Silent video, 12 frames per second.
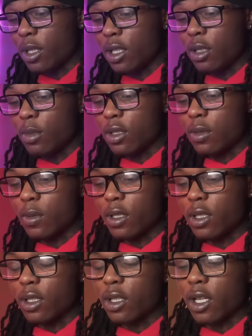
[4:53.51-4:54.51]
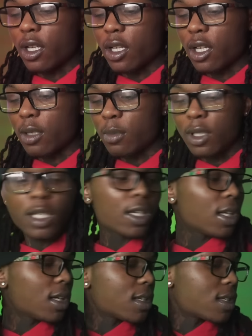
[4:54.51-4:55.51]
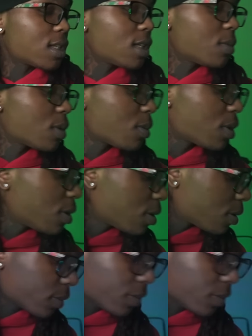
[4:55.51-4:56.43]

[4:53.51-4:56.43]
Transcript: anemic, twin. Like, I'm dead ass anemic, bro.